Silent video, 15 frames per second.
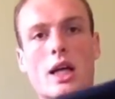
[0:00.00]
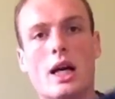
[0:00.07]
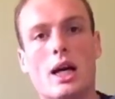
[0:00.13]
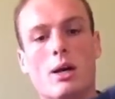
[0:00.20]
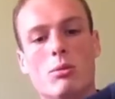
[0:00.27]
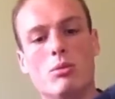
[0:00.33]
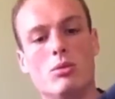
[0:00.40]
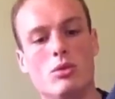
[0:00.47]

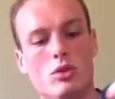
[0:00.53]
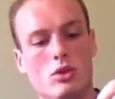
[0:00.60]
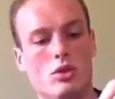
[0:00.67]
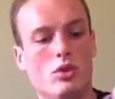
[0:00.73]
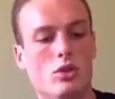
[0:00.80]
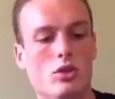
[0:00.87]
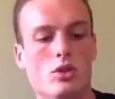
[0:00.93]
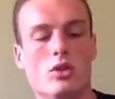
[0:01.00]
Um,
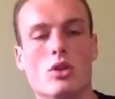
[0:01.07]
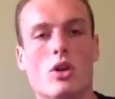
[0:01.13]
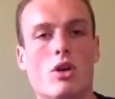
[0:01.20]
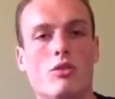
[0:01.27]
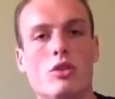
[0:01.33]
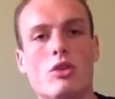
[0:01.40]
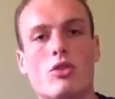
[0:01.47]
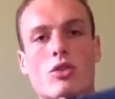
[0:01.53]

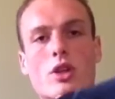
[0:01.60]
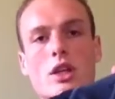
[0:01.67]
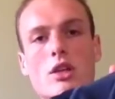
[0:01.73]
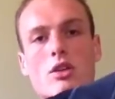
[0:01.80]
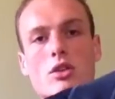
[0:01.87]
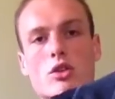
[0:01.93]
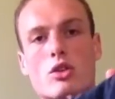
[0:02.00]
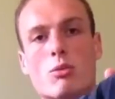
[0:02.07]

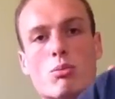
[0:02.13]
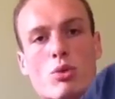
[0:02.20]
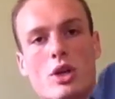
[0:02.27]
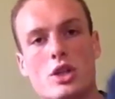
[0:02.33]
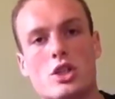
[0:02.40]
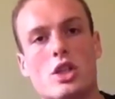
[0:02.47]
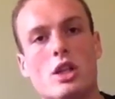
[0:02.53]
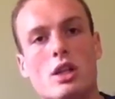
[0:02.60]
obviously,
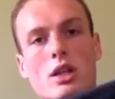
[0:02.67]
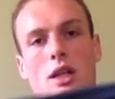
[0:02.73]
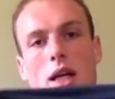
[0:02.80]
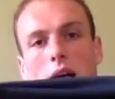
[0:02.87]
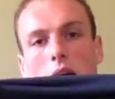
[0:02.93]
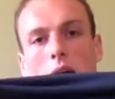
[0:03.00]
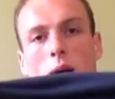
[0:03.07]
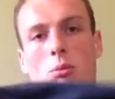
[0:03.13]
compression
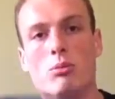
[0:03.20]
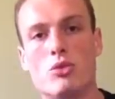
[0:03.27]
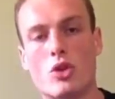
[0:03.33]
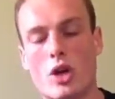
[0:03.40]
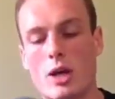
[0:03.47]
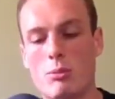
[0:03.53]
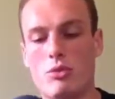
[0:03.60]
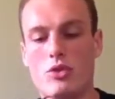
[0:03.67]
um,
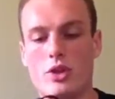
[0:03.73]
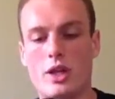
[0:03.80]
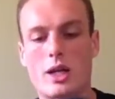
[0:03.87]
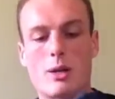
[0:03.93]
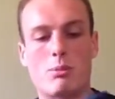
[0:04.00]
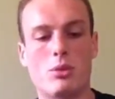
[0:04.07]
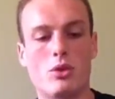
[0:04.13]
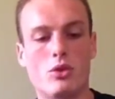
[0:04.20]
type
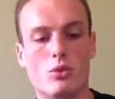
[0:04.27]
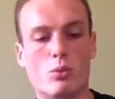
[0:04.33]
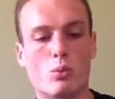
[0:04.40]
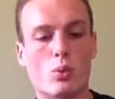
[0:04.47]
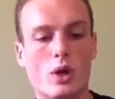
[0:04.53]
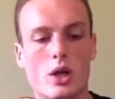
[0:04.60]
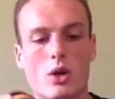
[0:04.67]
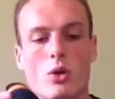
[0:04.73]
setup as
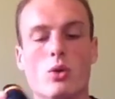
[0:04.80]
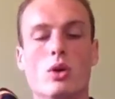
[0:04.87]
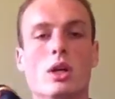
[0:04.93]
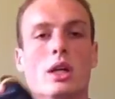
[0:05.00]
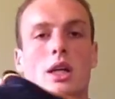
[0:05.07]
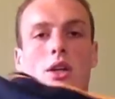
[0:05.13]
well.